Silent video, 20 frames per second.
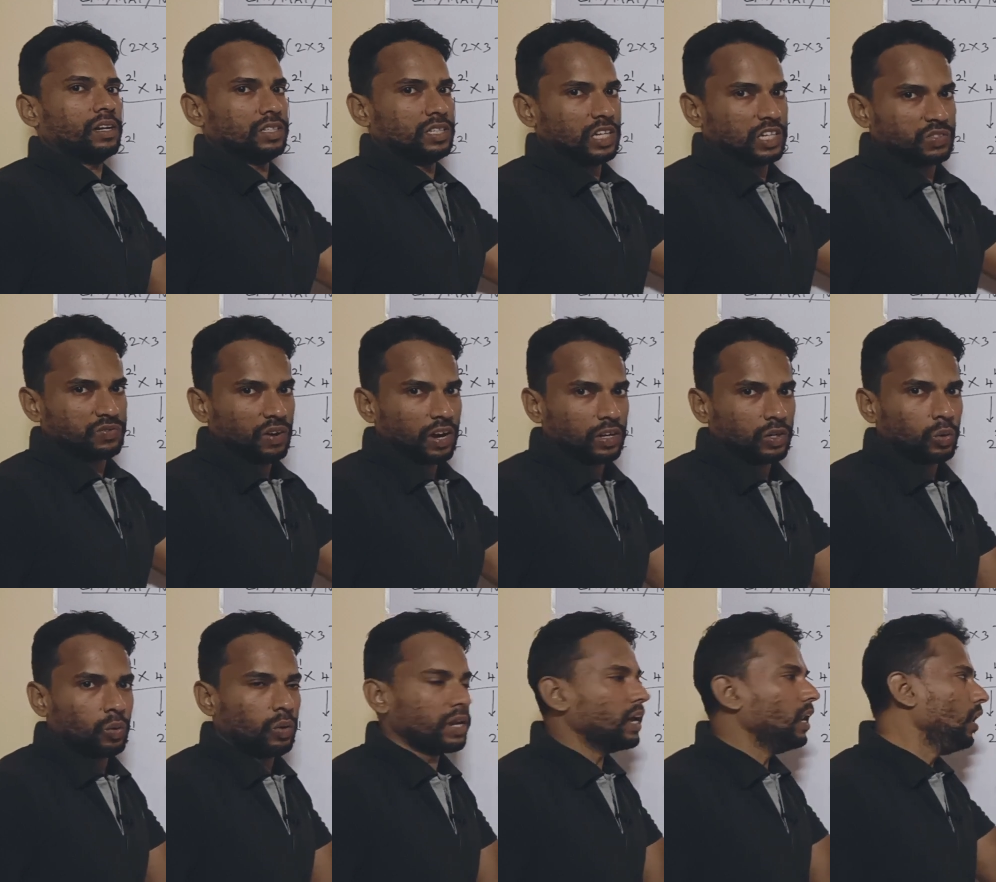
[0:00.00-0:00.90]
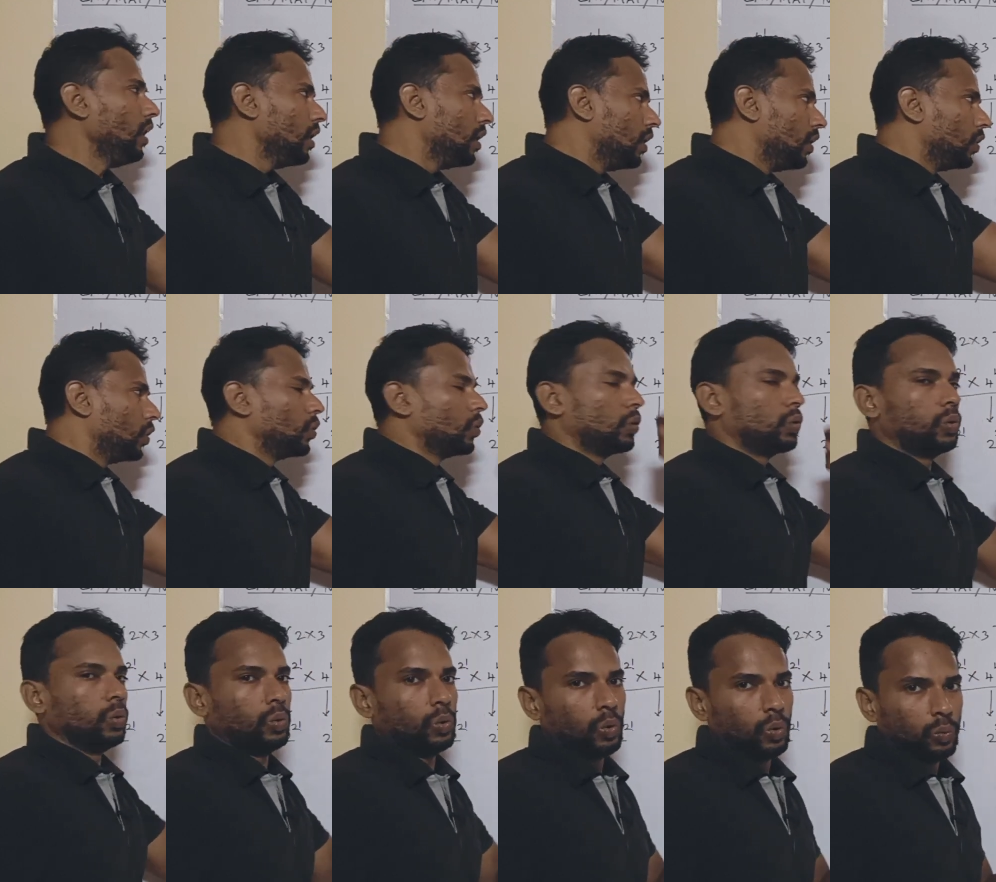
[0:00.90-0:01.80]
6 factorial to
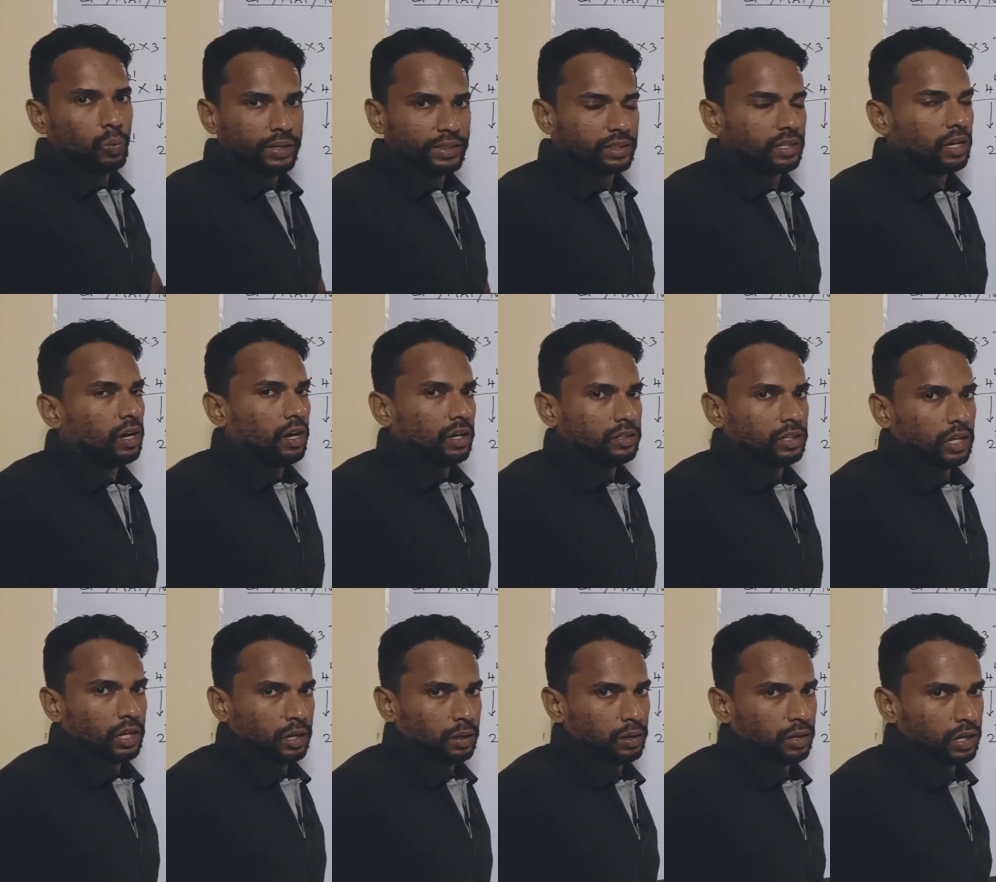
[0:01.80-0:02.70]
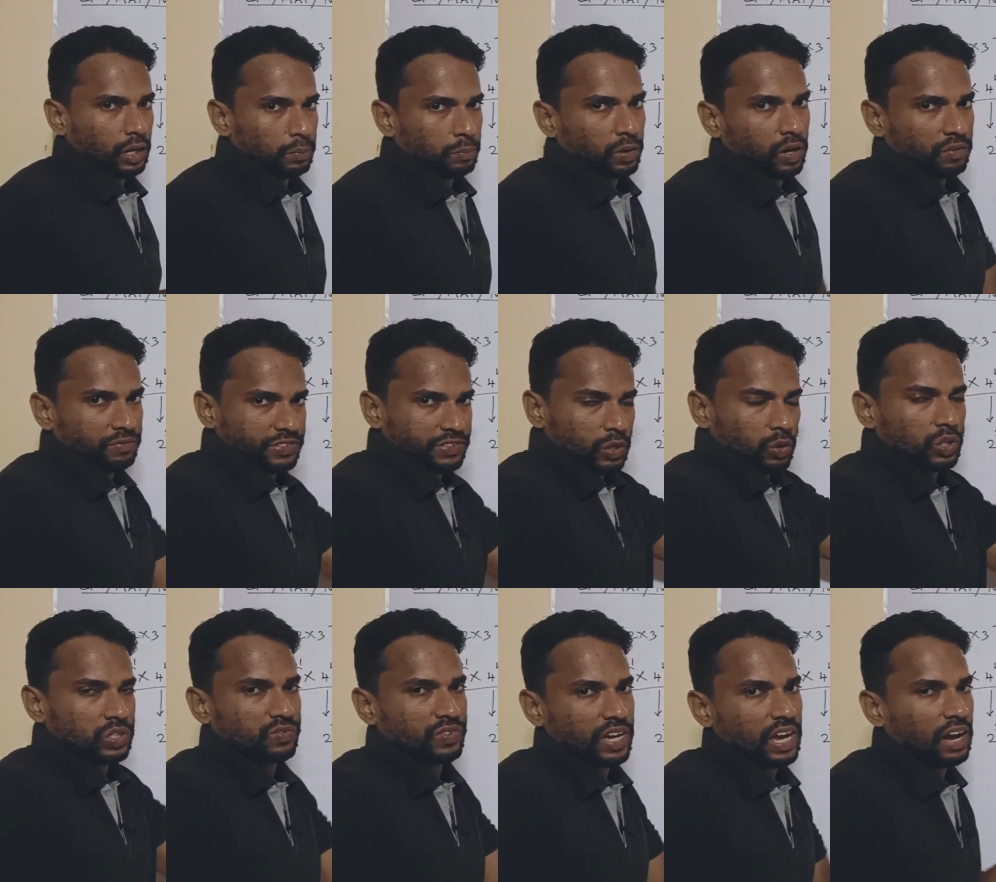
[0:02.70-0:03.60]
do with the number of zeros
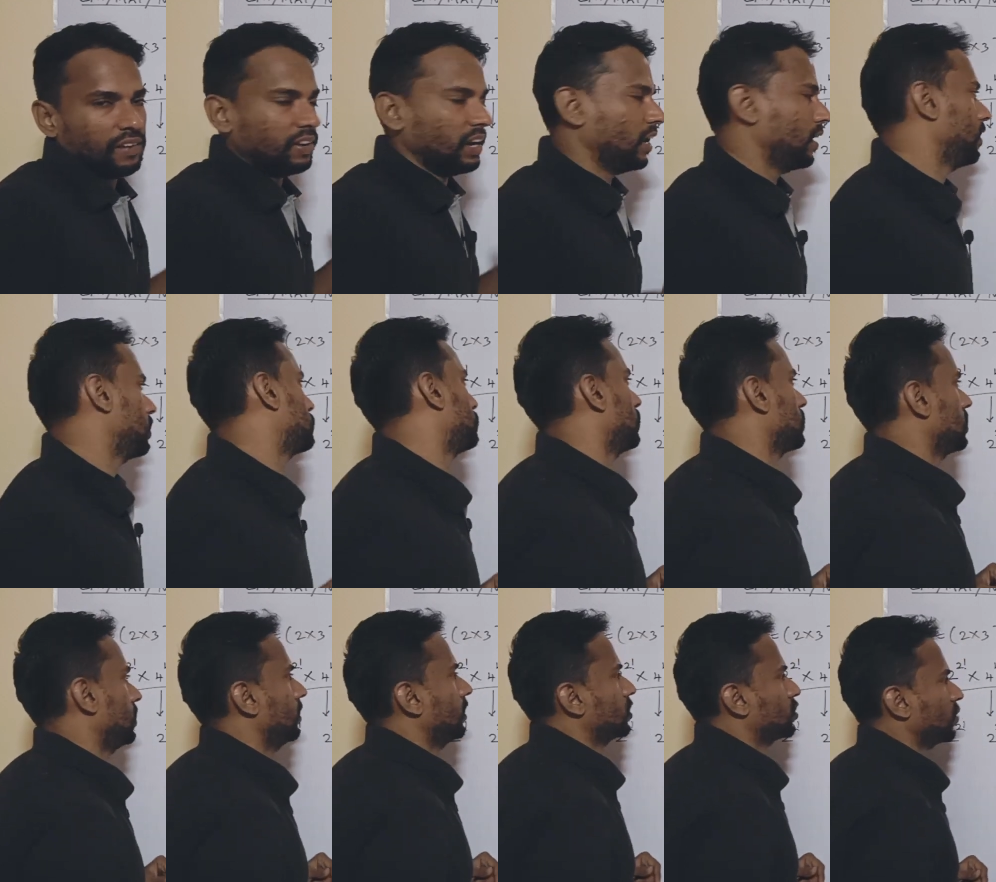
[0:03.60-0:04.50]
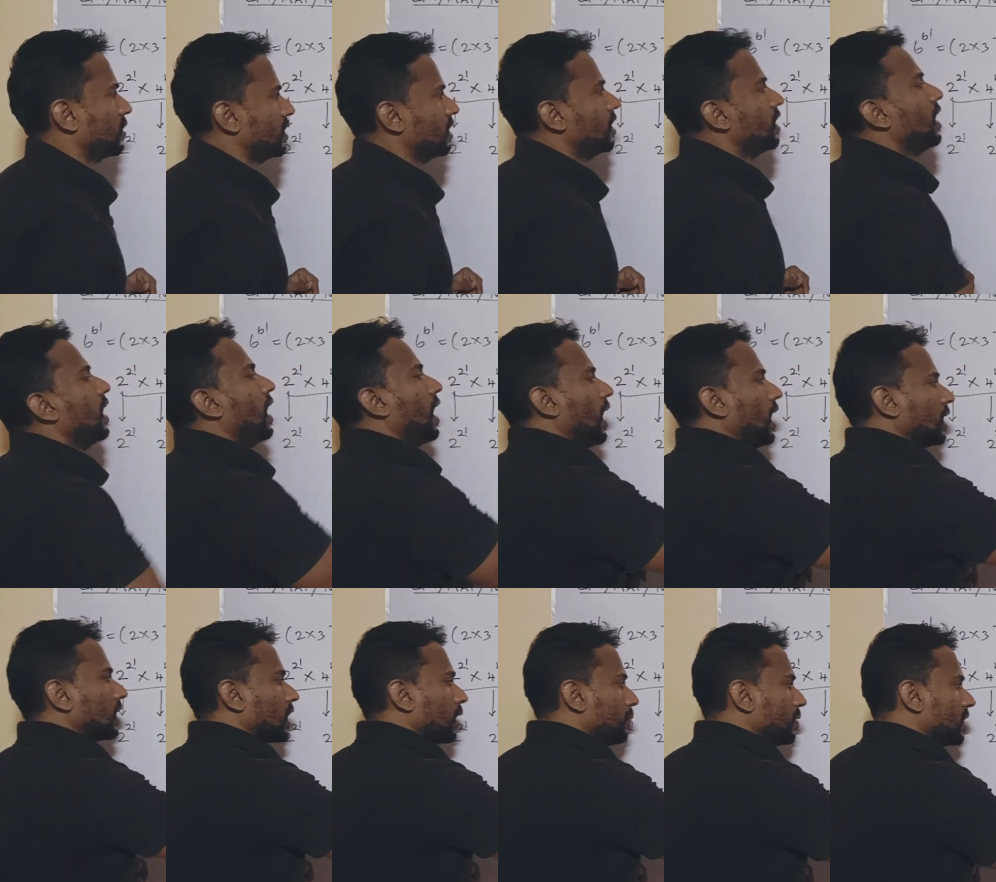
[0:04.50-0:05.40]
we have in our expression, that's why. And
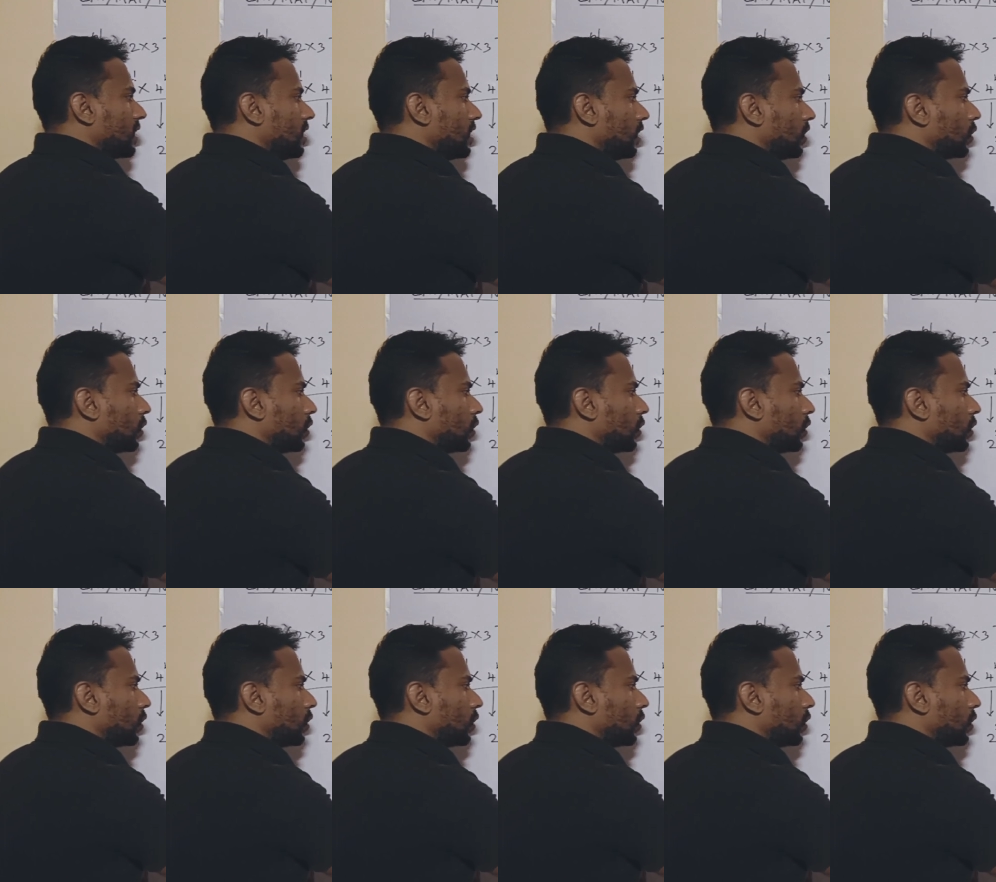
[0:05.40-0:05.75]
coming here